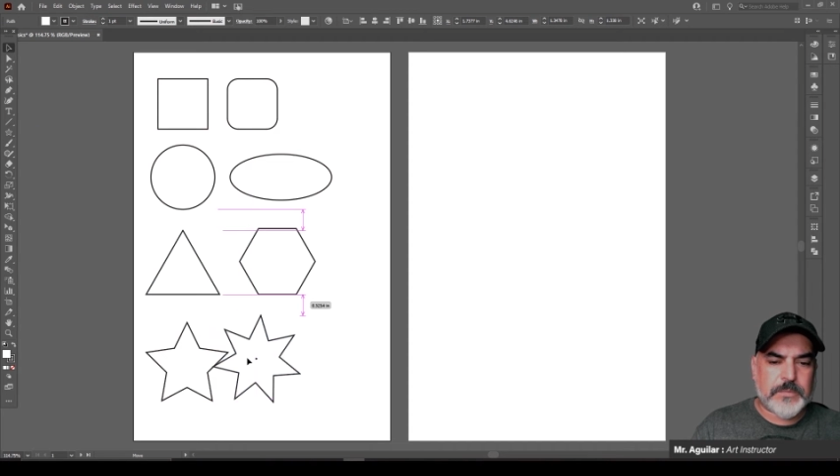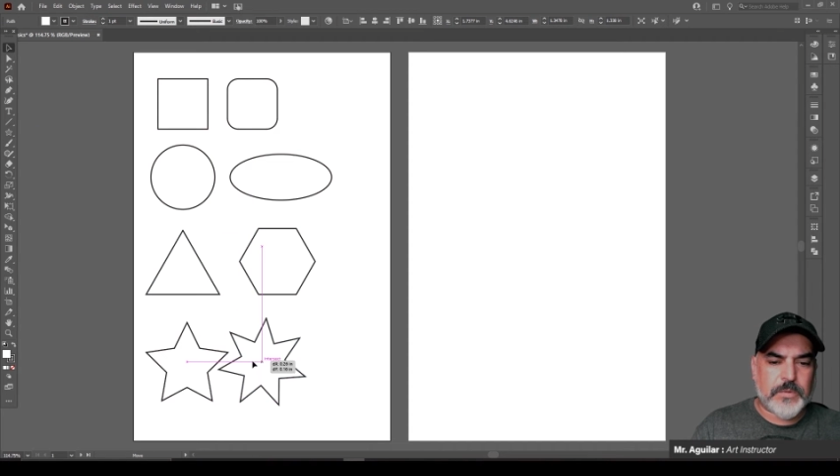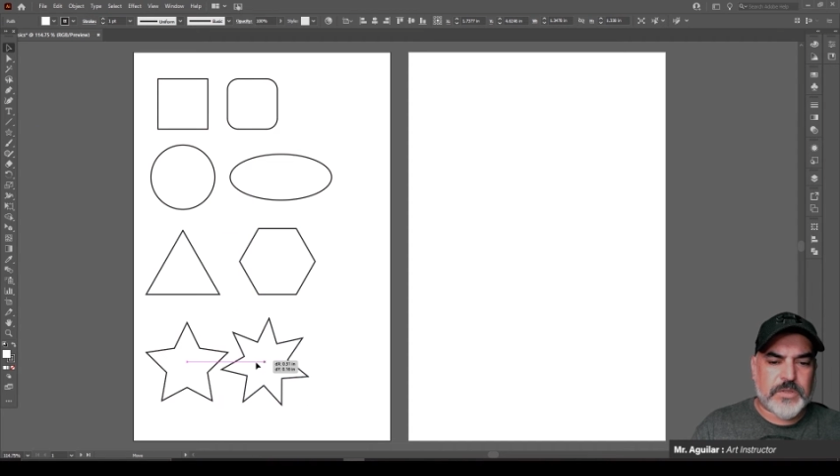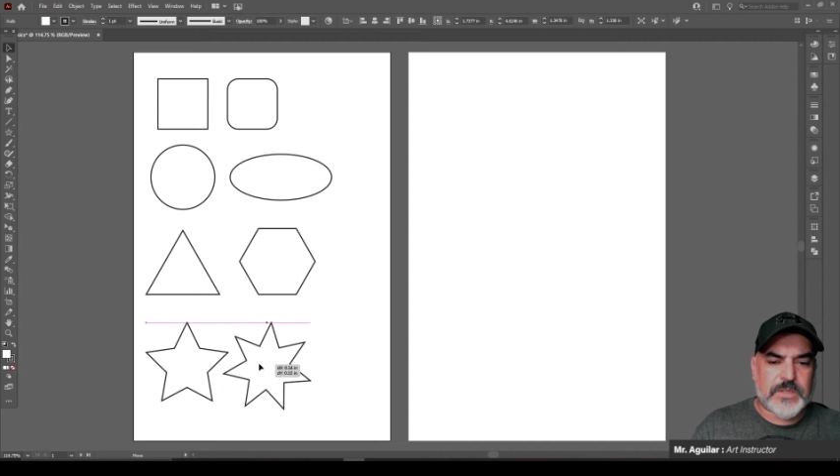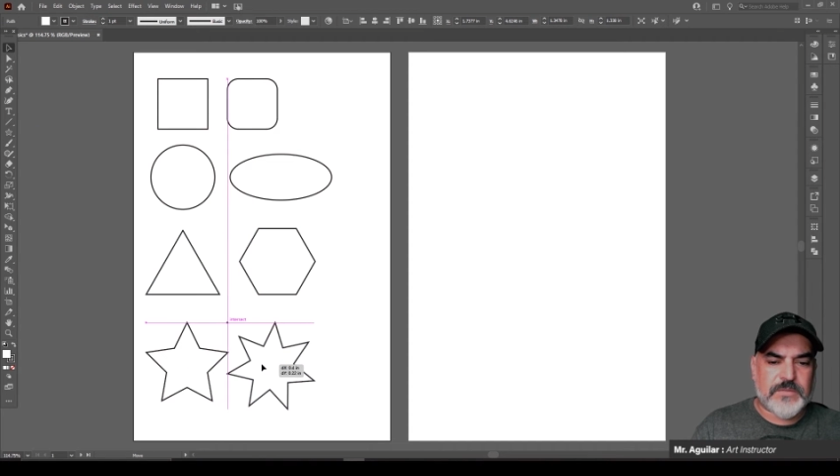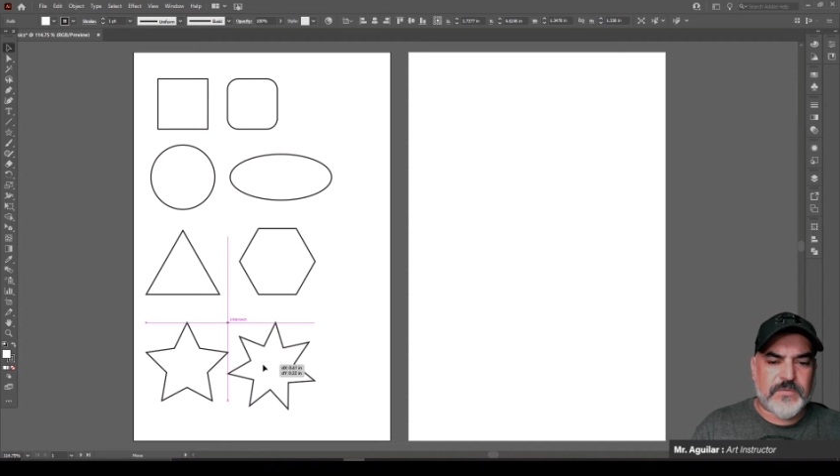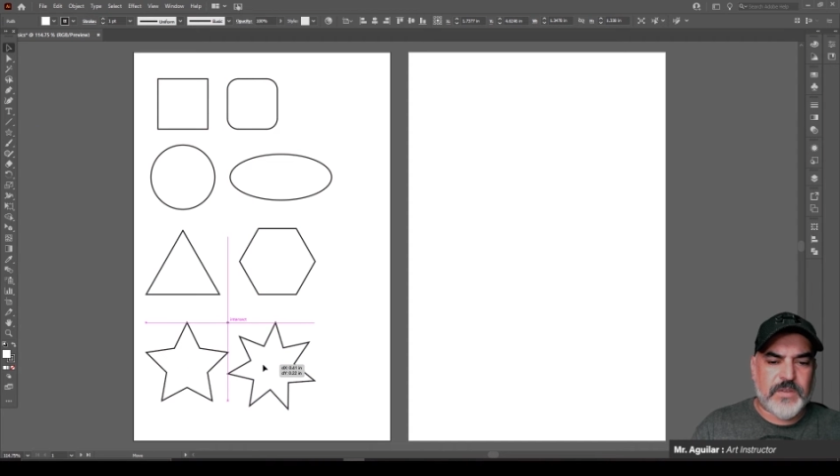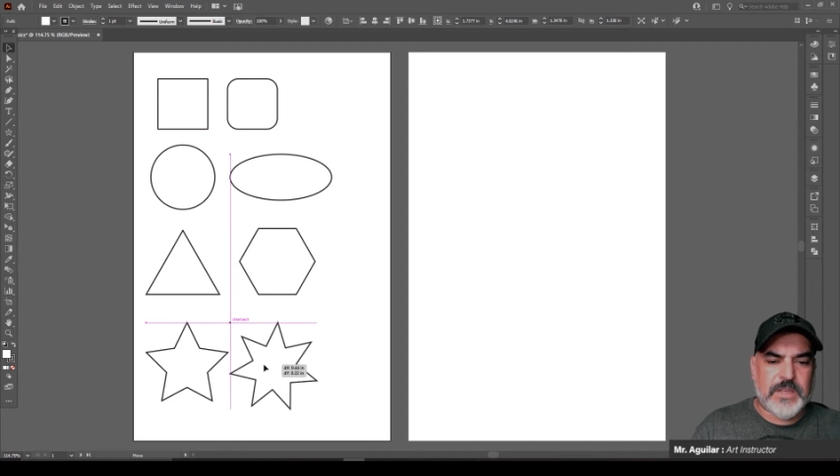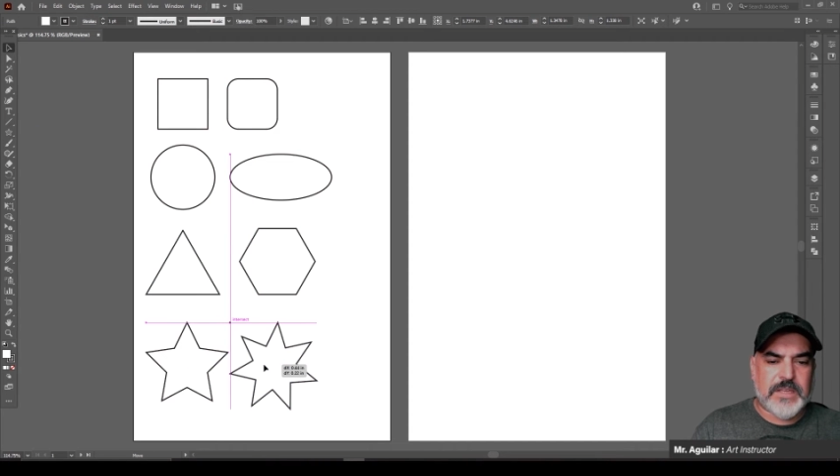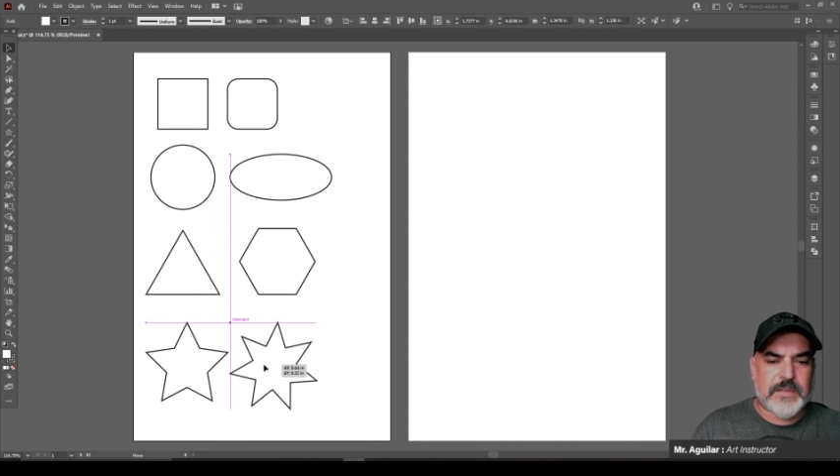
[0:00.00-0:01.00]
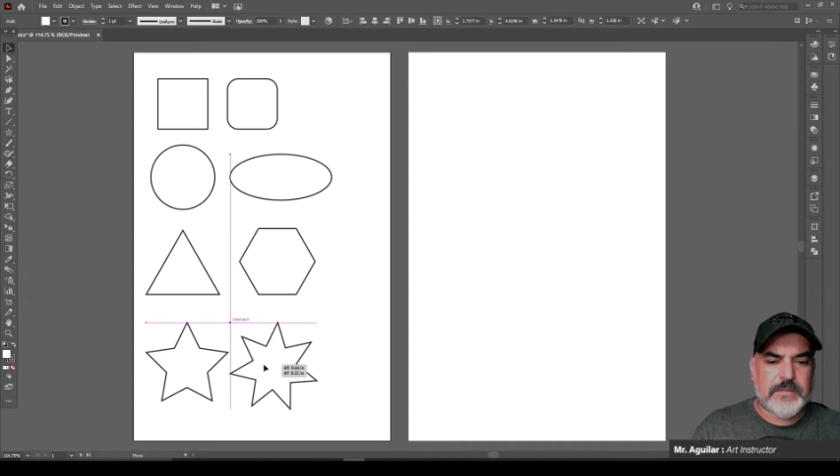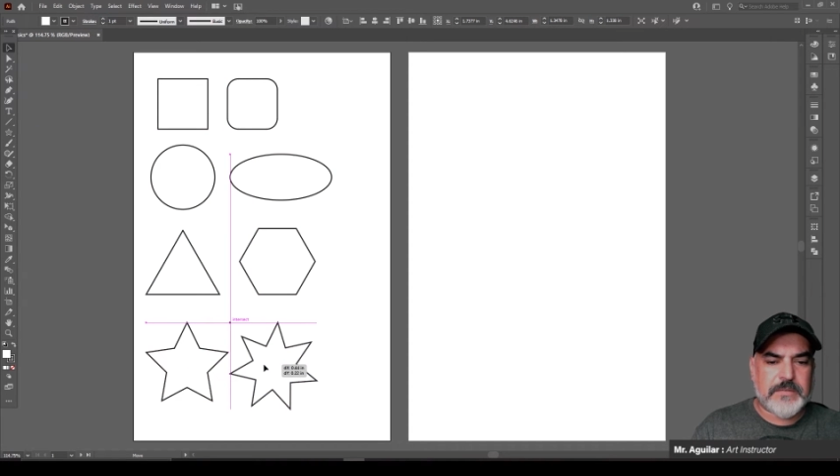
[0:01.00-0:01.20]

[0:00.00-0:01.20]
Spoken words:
which is V,